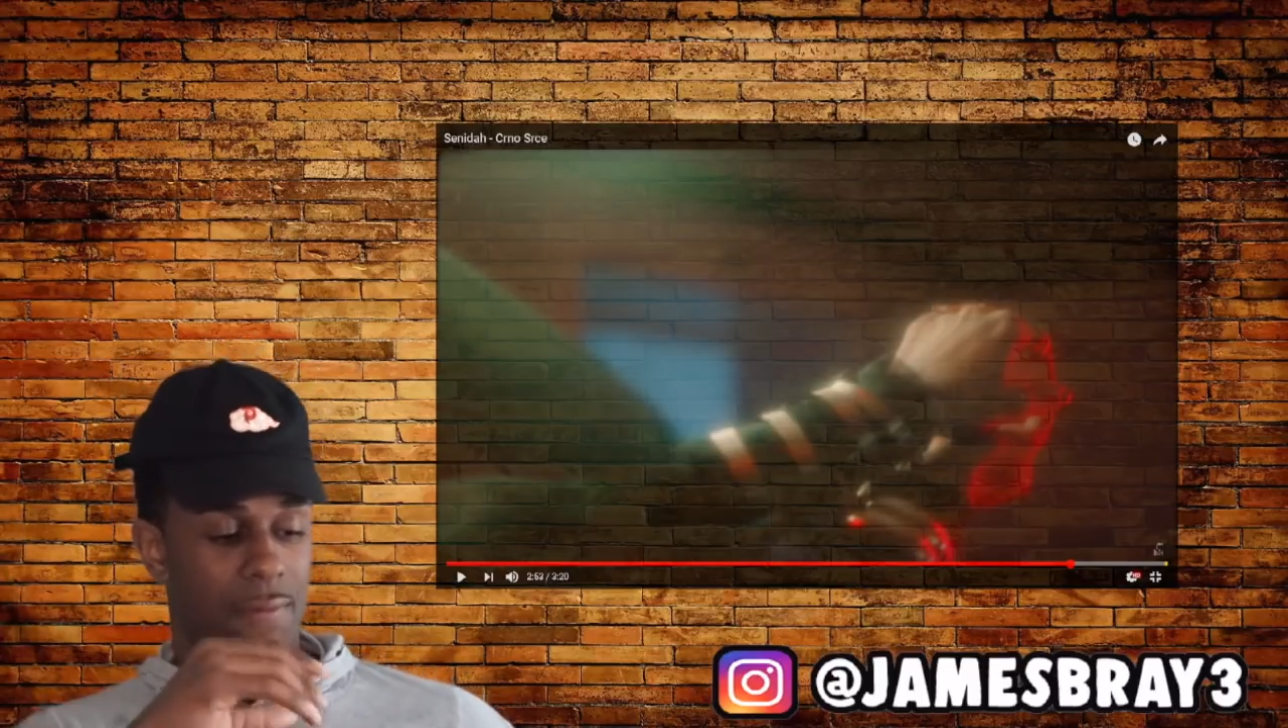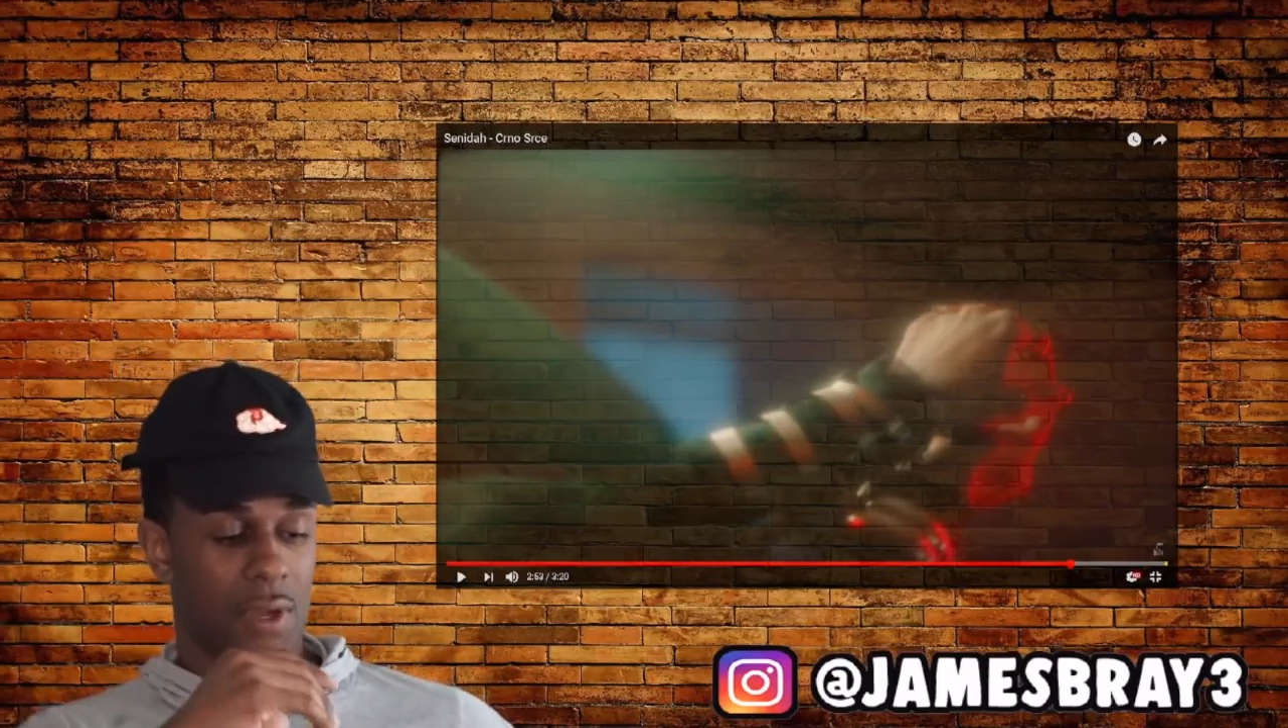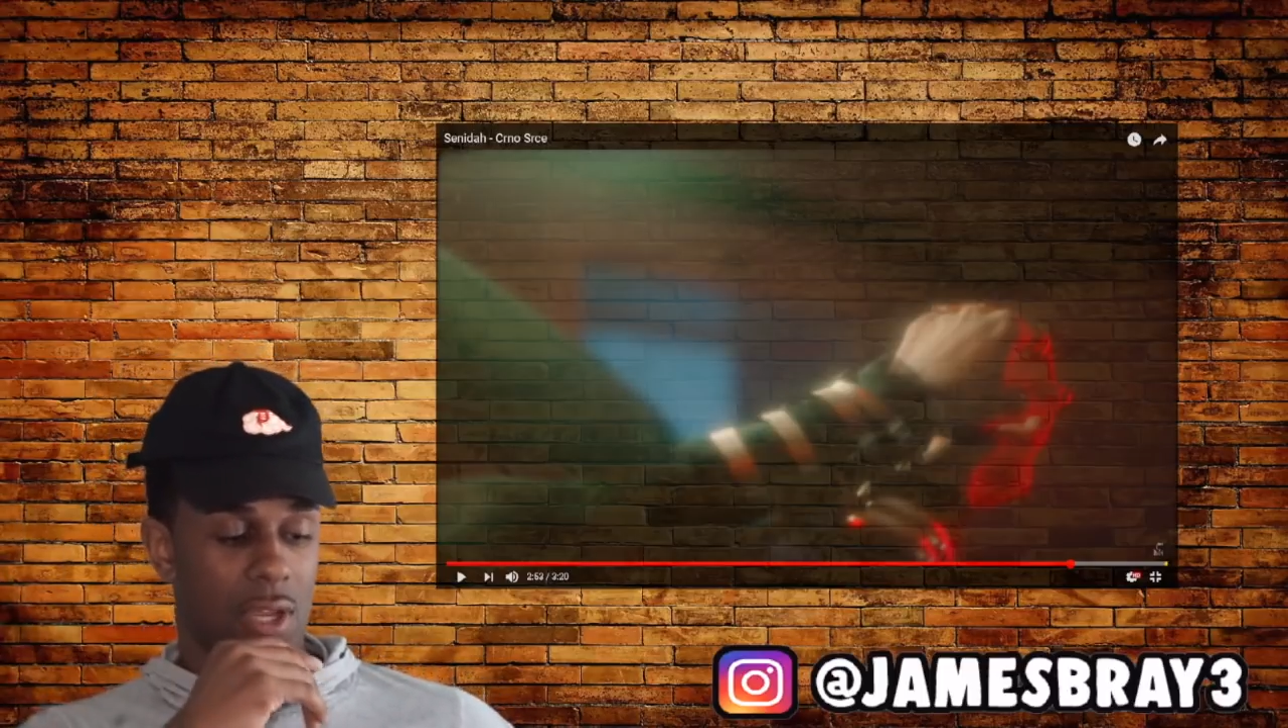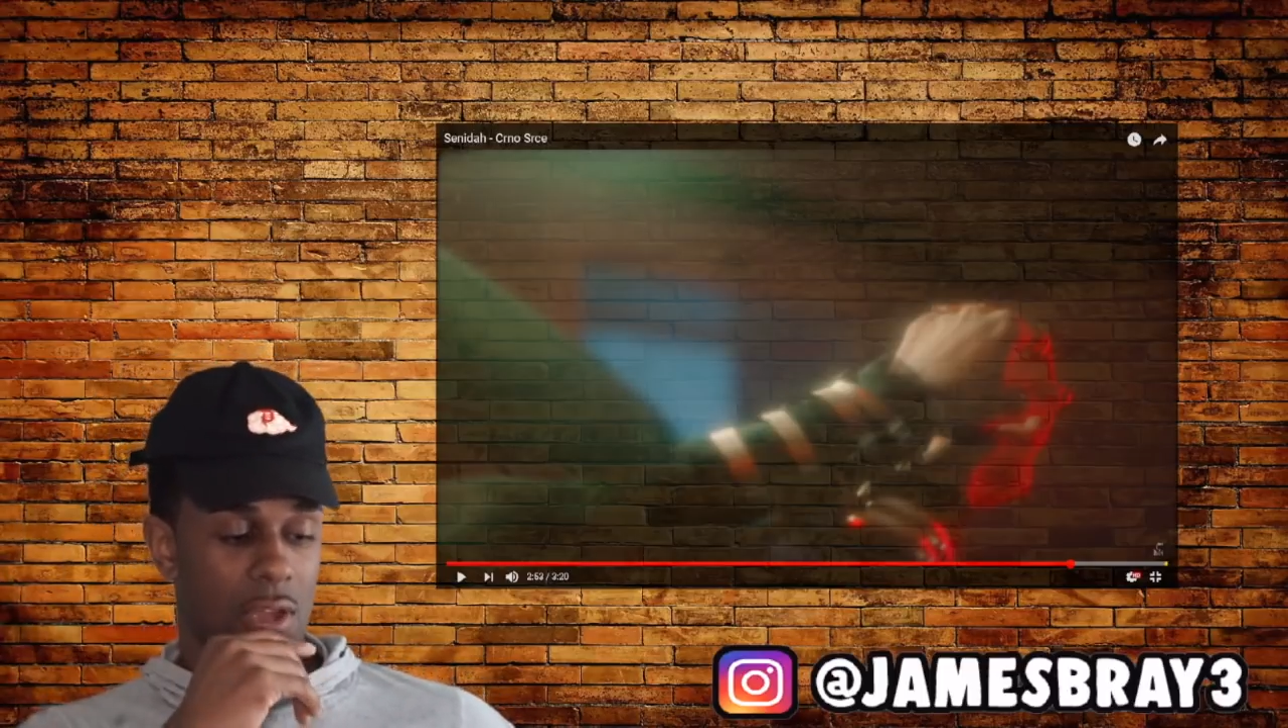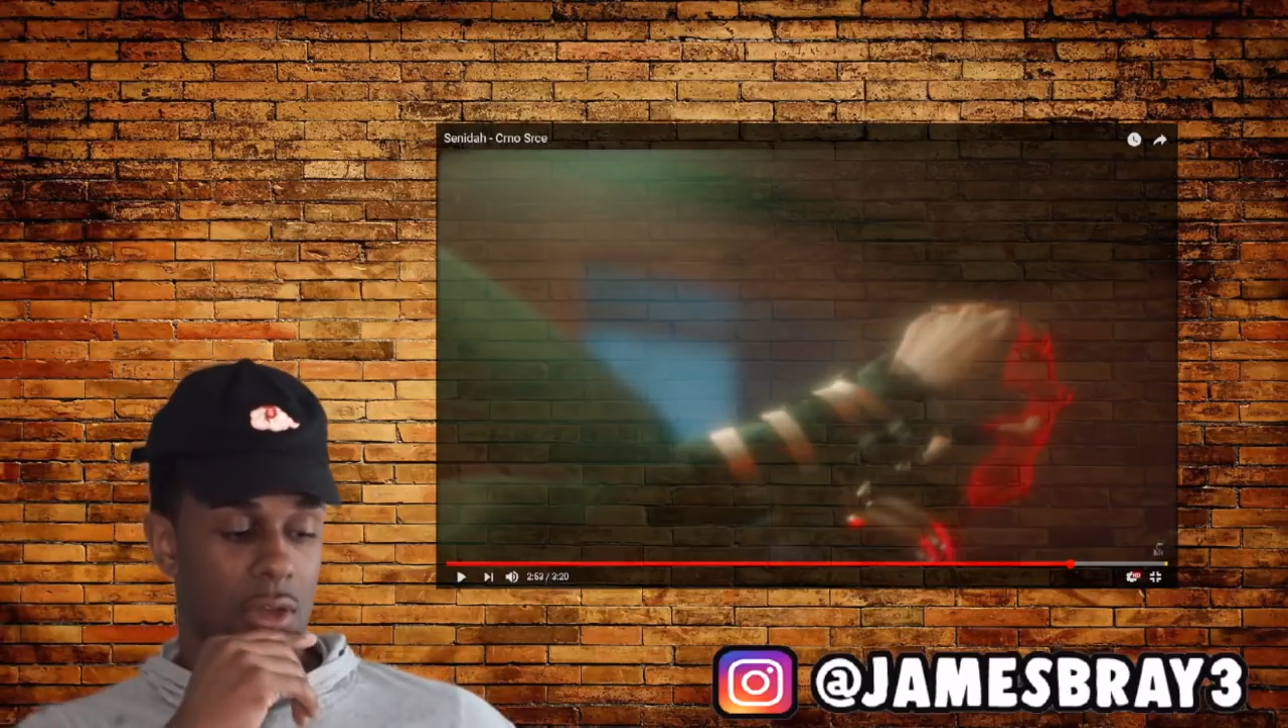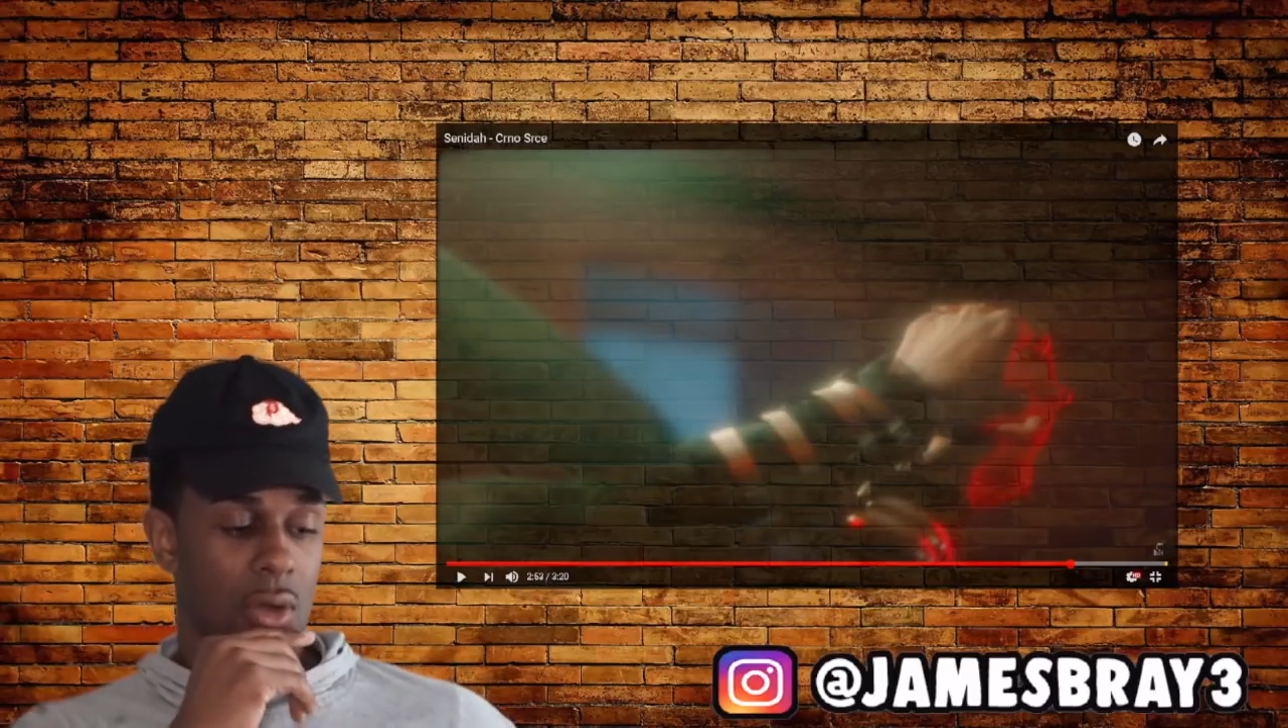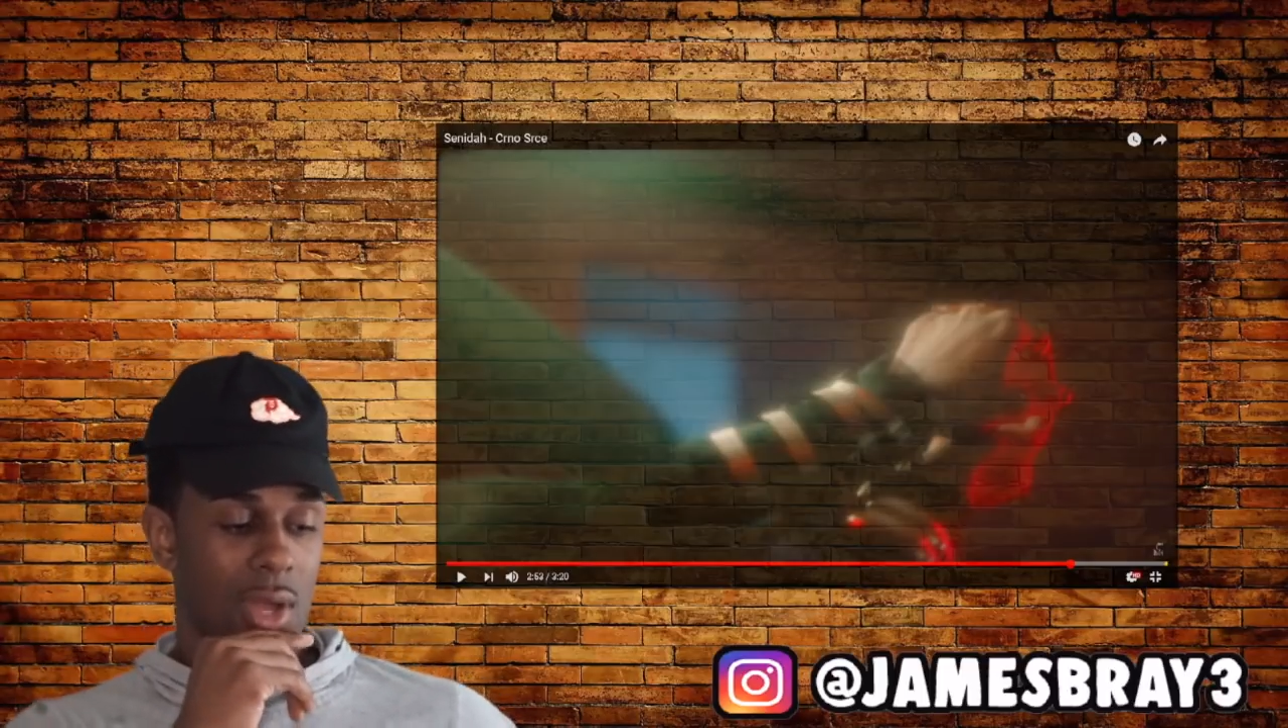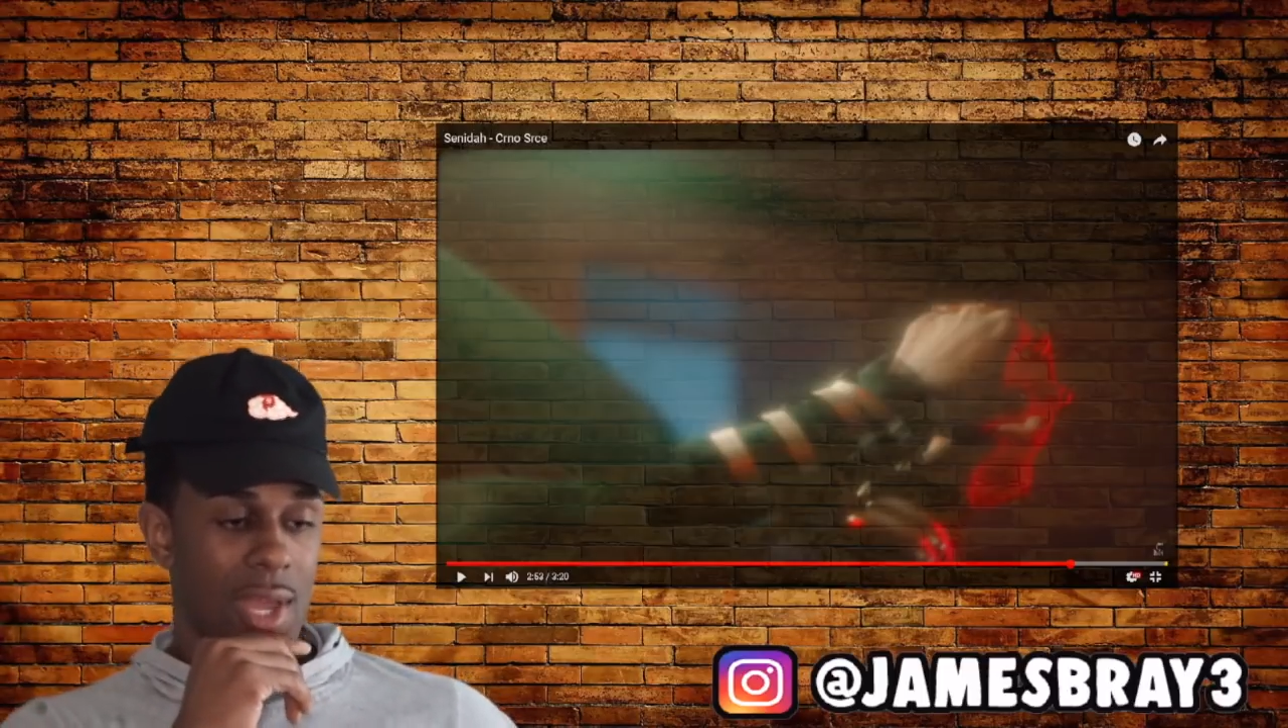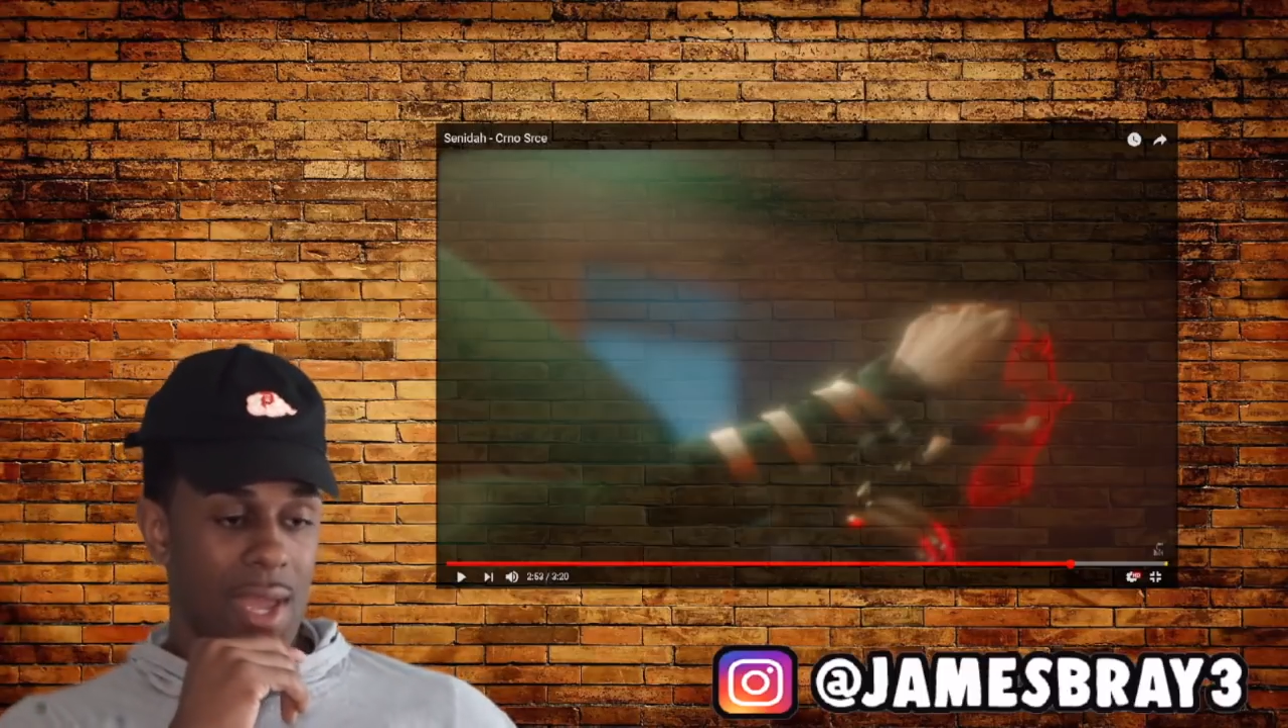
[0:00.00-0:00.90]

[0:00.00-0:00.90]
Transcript: video.